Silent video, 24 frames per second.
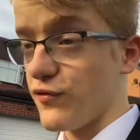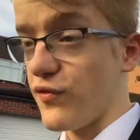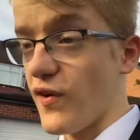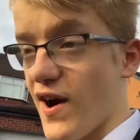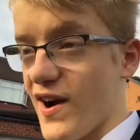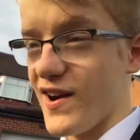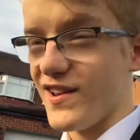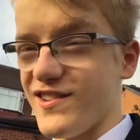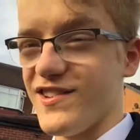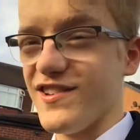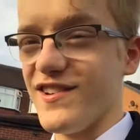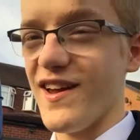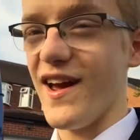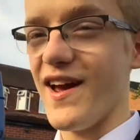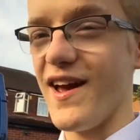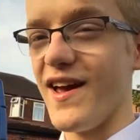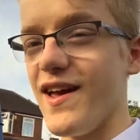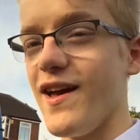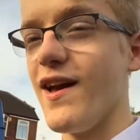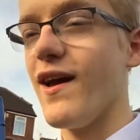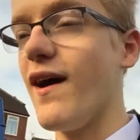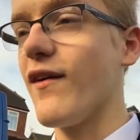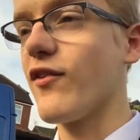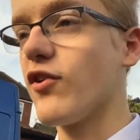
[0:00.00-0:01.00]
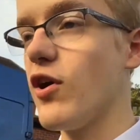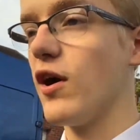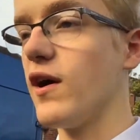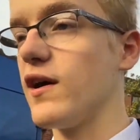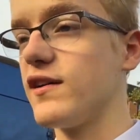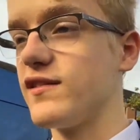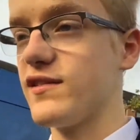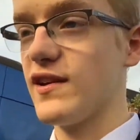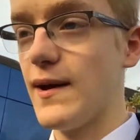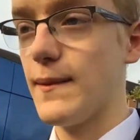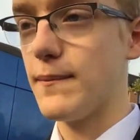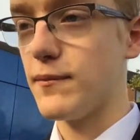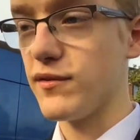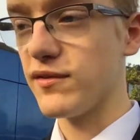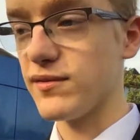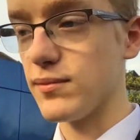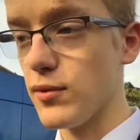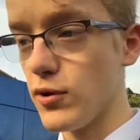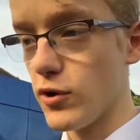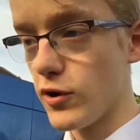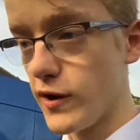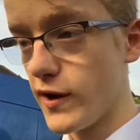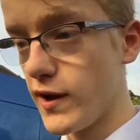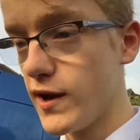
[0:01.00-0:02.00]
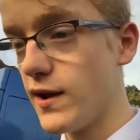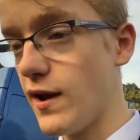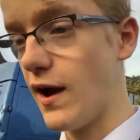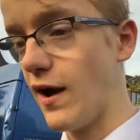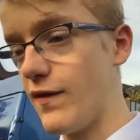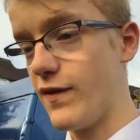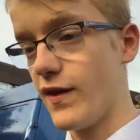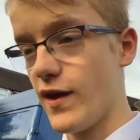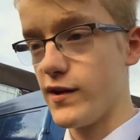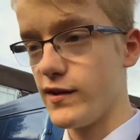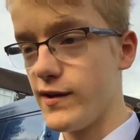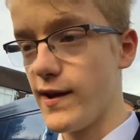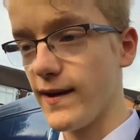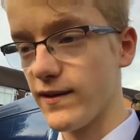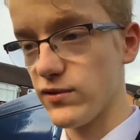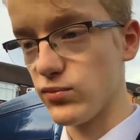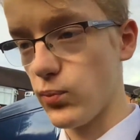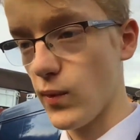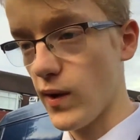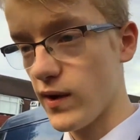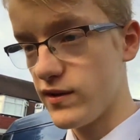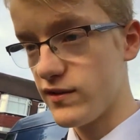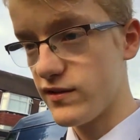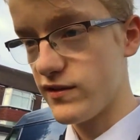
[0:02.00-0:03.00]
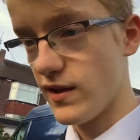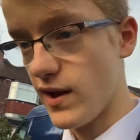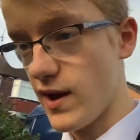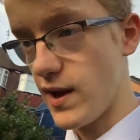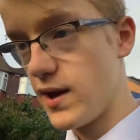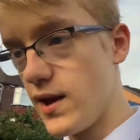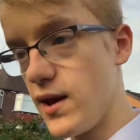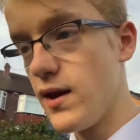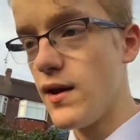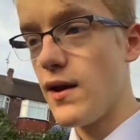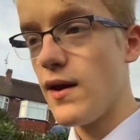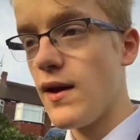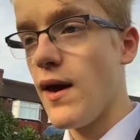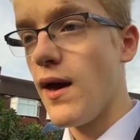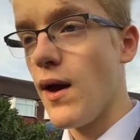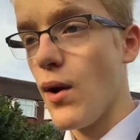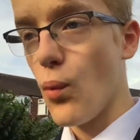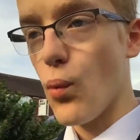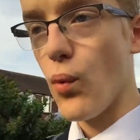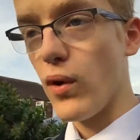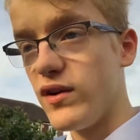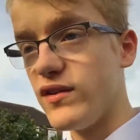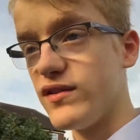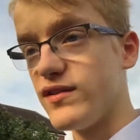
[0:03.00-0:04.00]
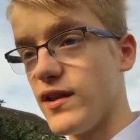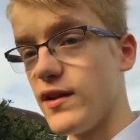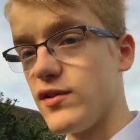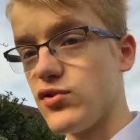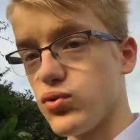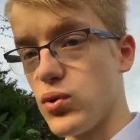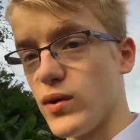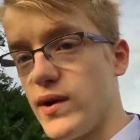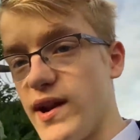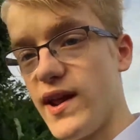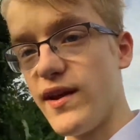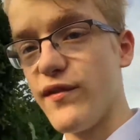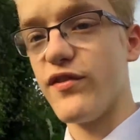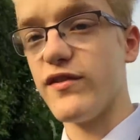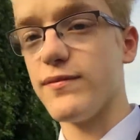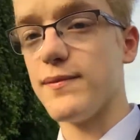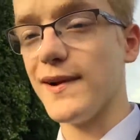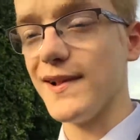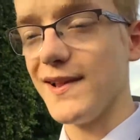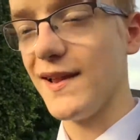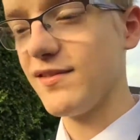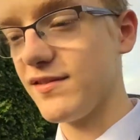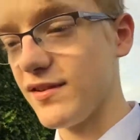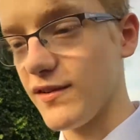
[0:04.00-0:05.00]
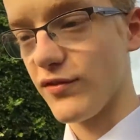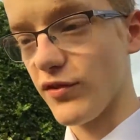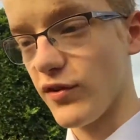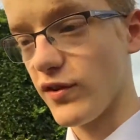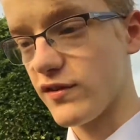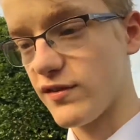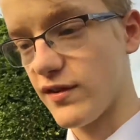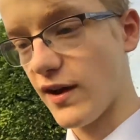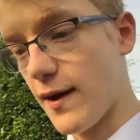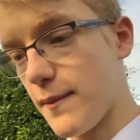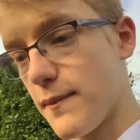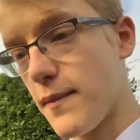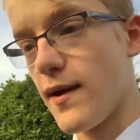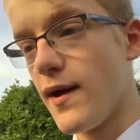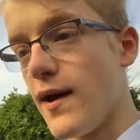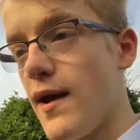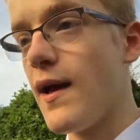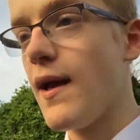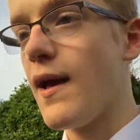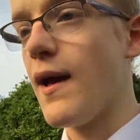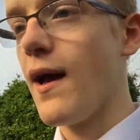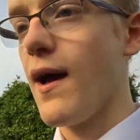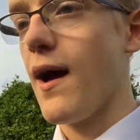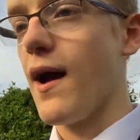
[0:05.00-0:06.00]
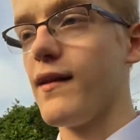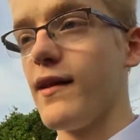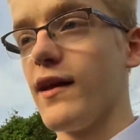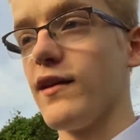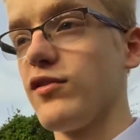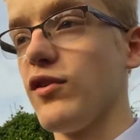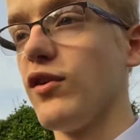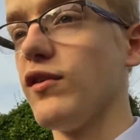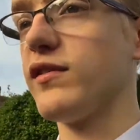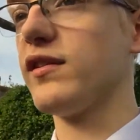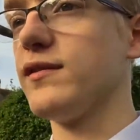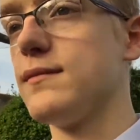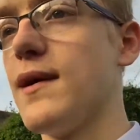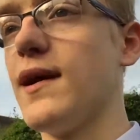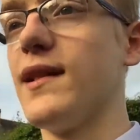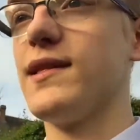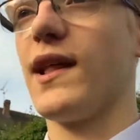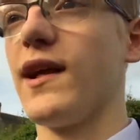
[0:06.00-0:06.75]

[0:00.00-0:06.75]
Friday today. I've got an exam this morning and then next Wednesday 20th is my last ever exam, and that's also my